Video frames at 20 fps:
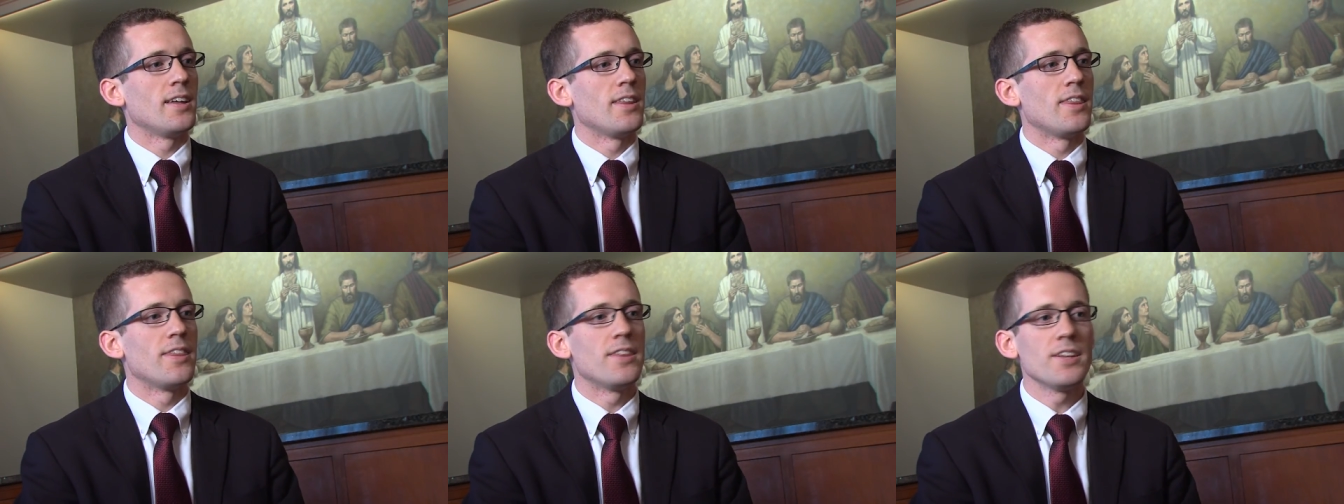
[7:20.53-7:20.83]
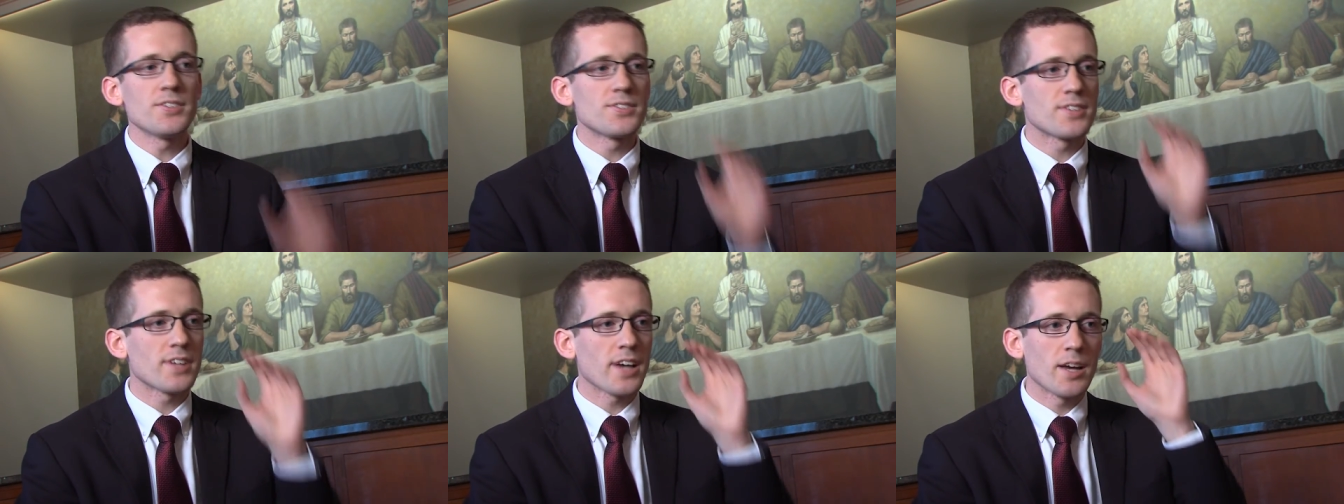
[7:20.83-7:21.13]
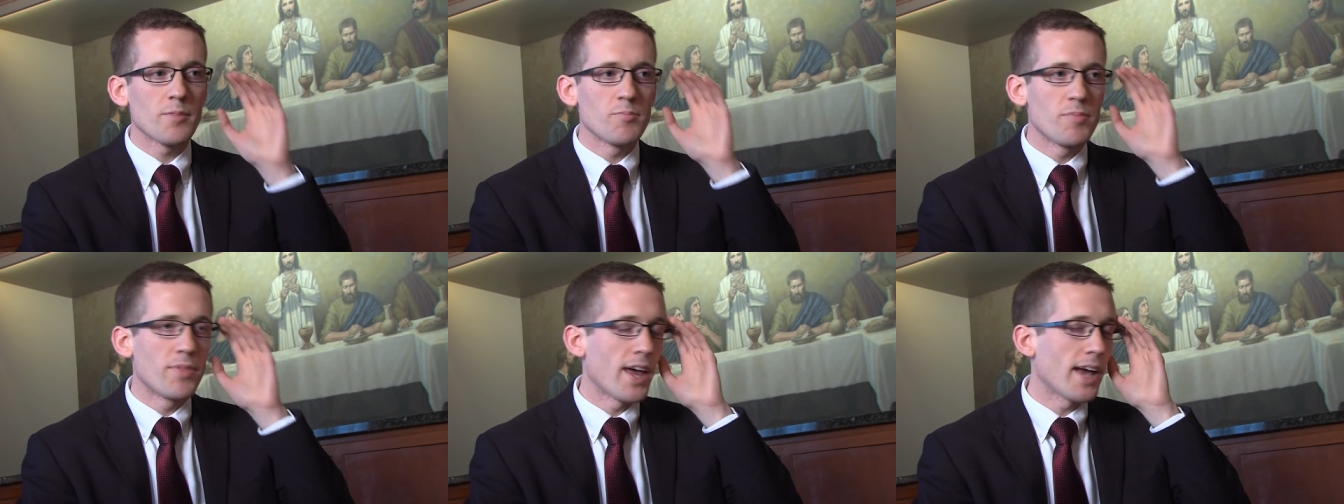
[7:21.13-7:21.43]
This
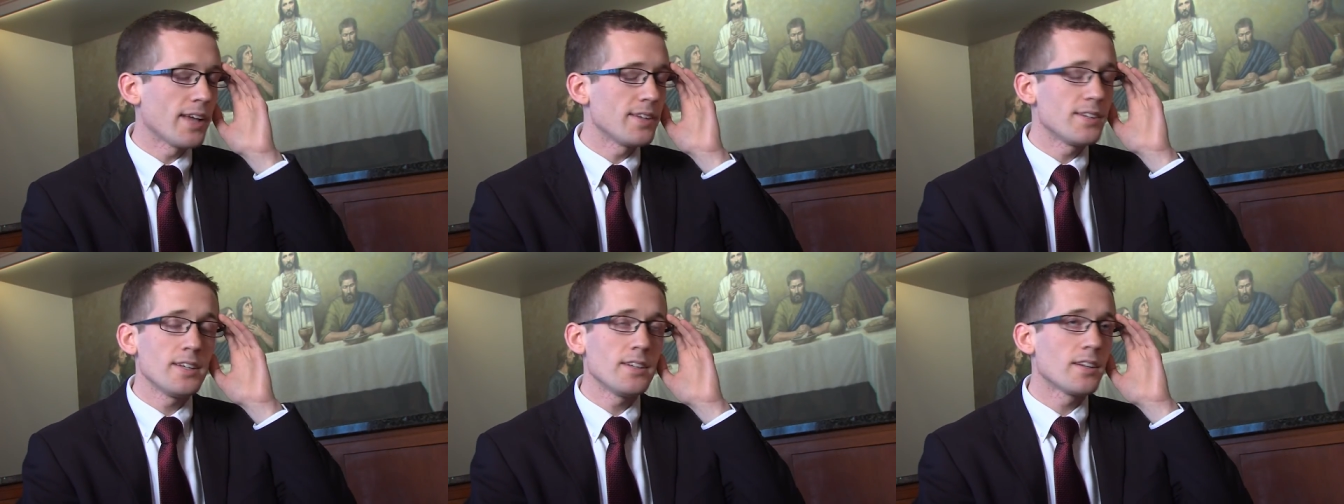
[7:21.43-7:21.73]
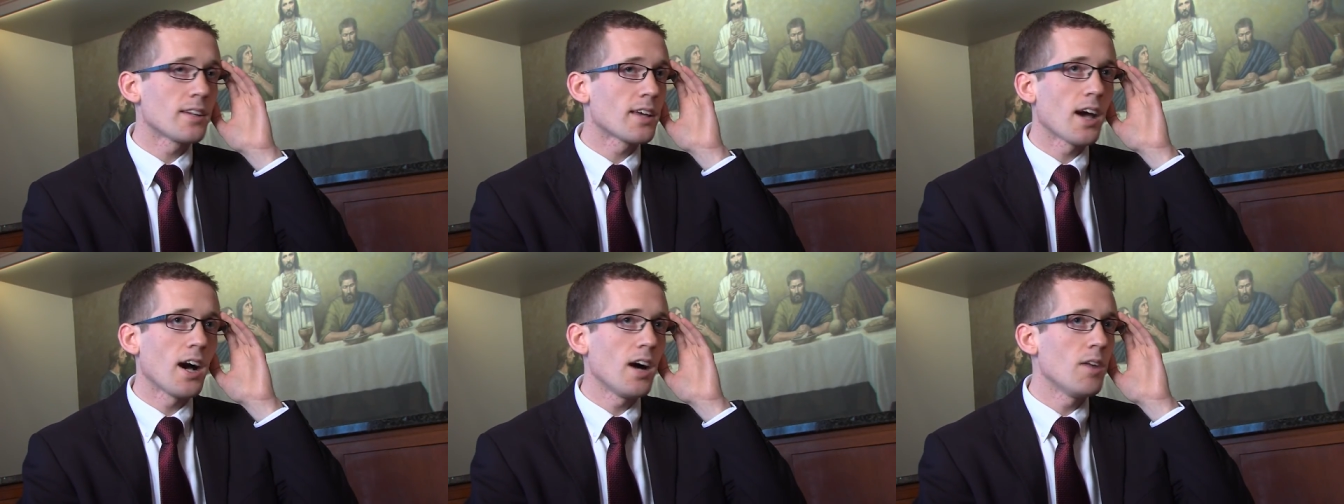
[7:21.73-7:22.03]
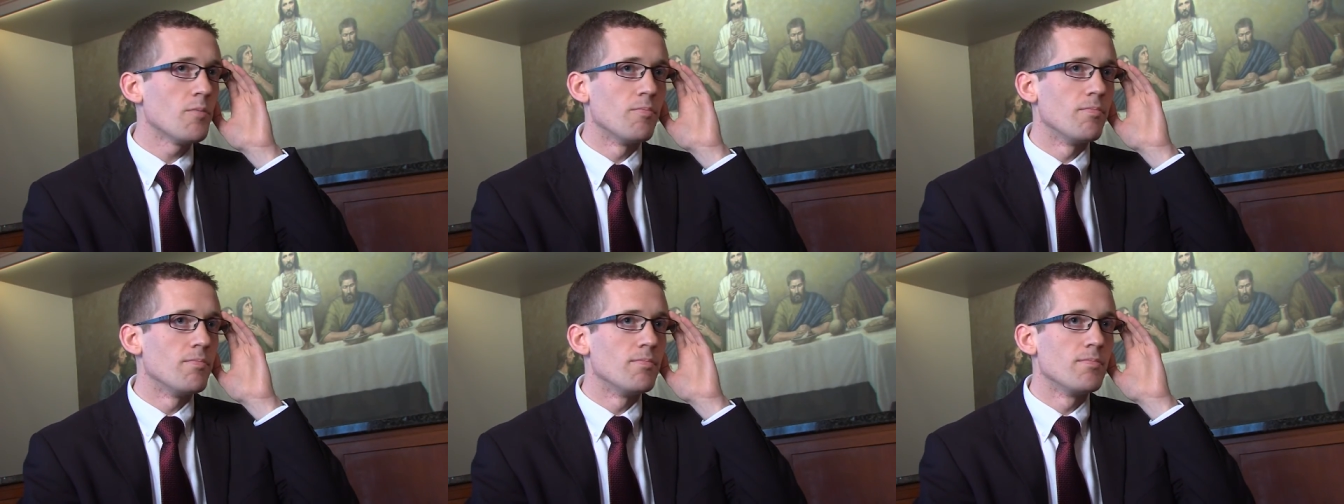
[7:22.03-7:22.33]
time that didn't
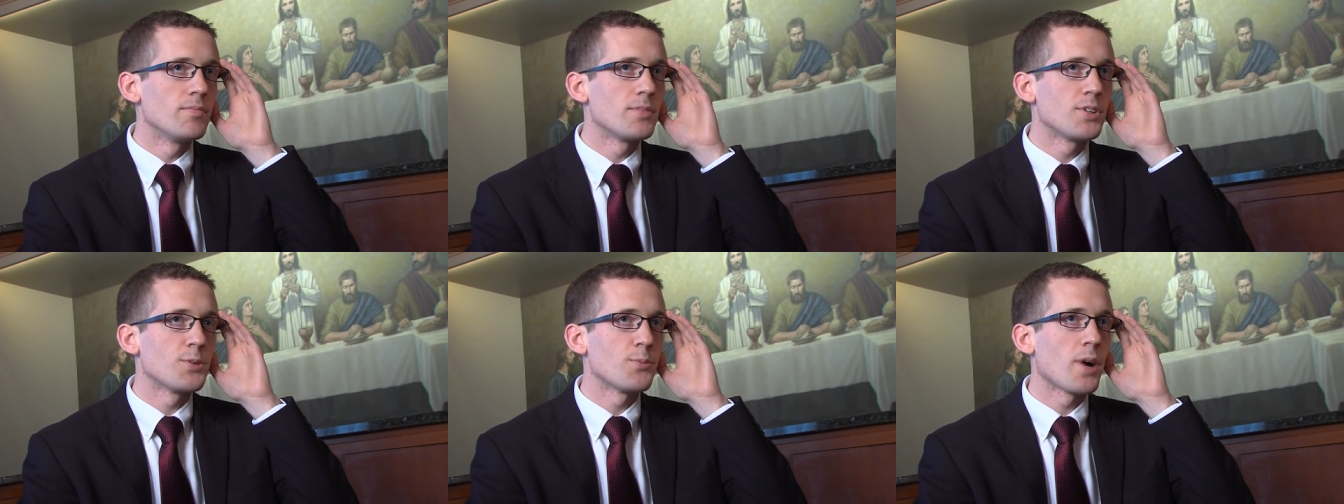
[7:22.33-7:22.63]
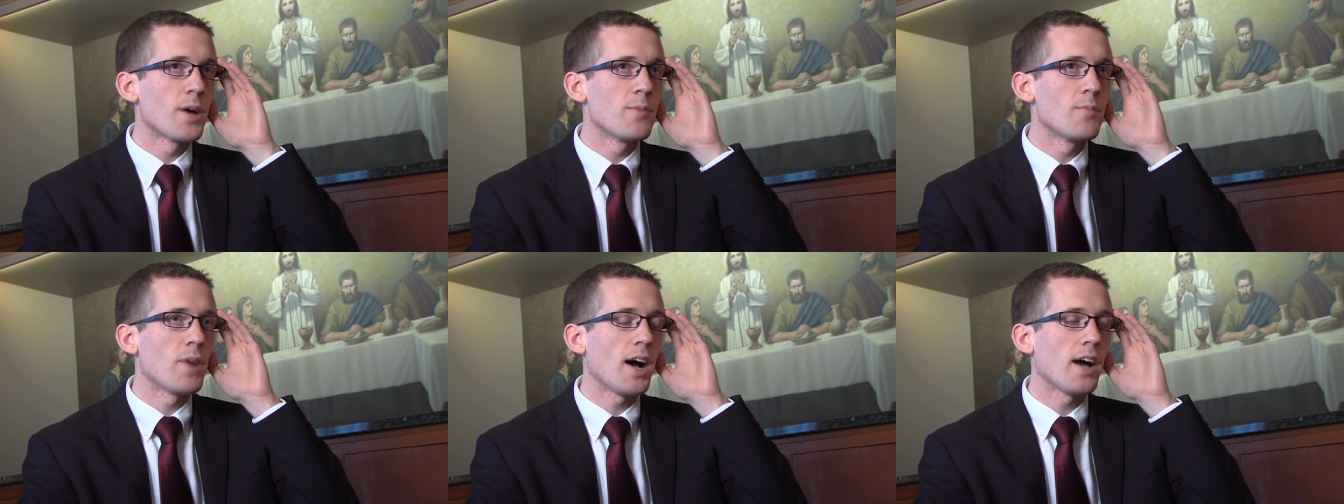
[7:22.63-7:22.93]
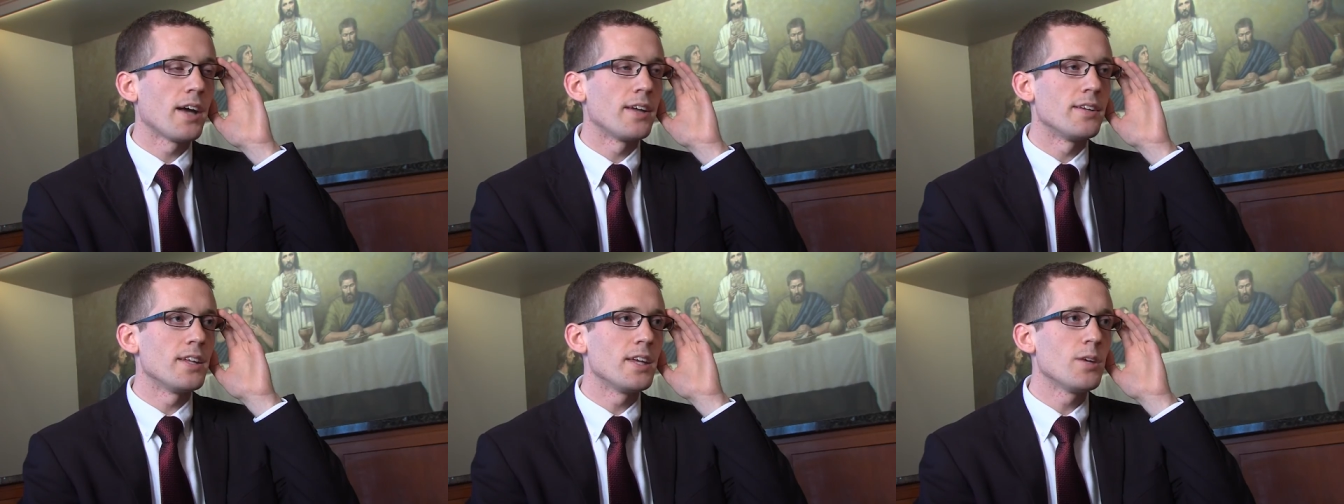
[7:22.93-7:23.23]
come to my
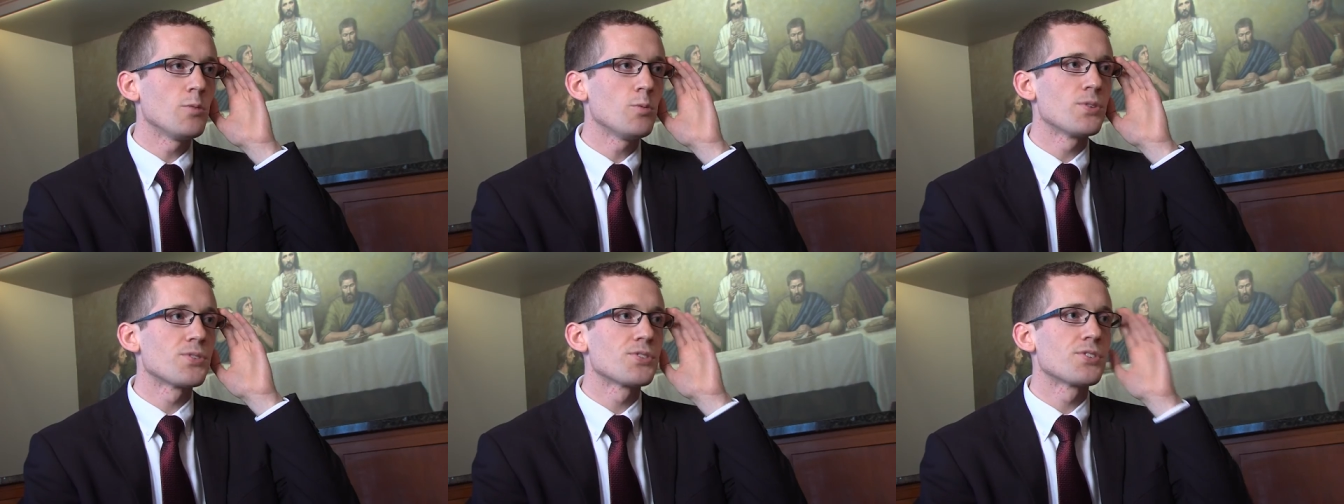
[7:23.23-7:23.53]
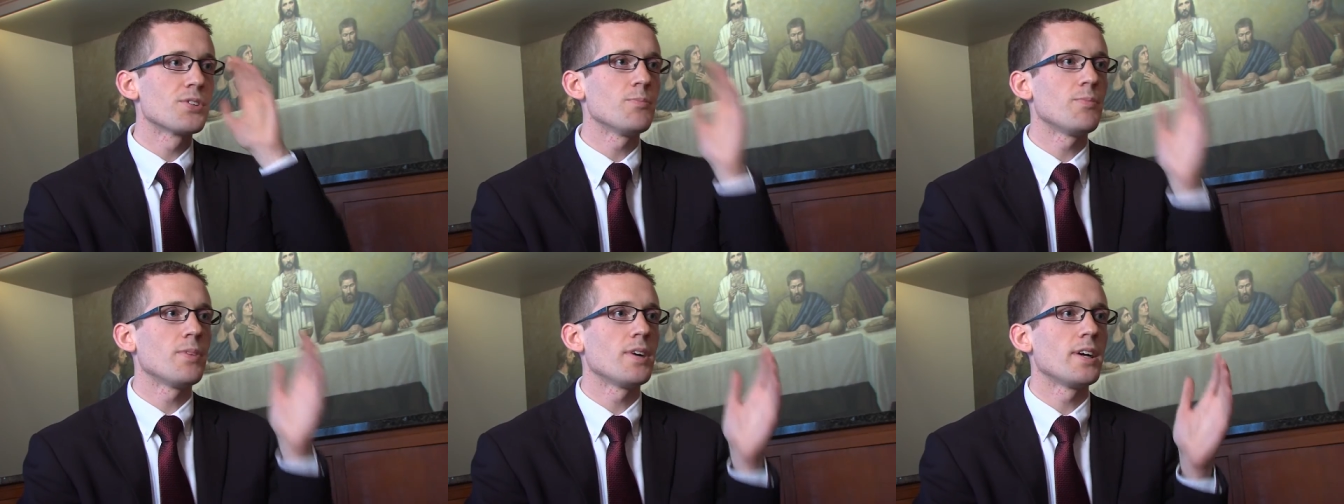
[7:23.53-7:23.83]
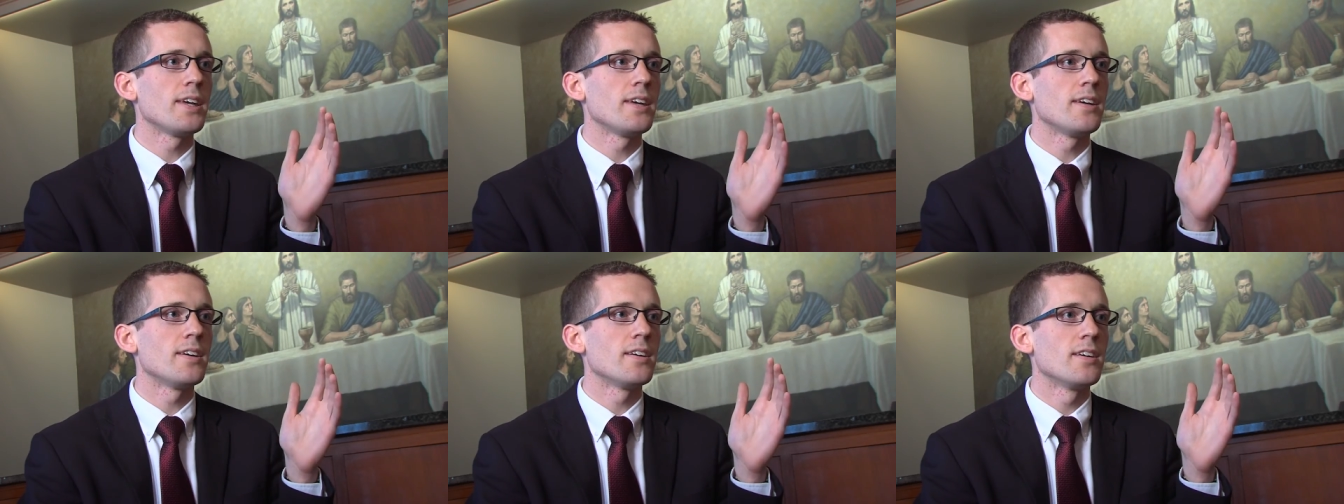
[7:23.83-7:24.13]
mind. It was
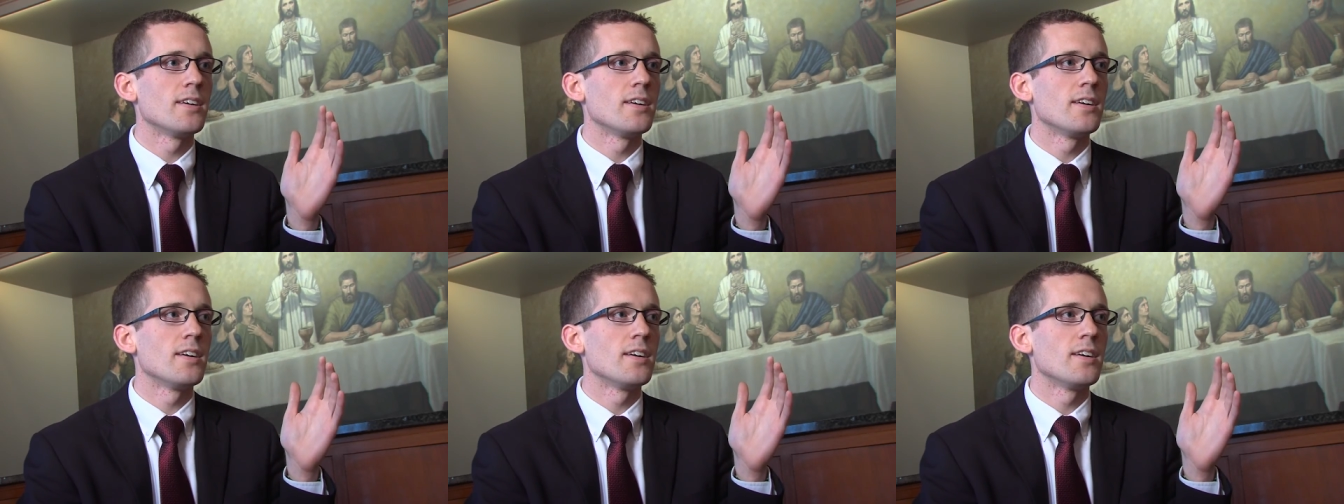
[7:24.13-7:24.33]
simply,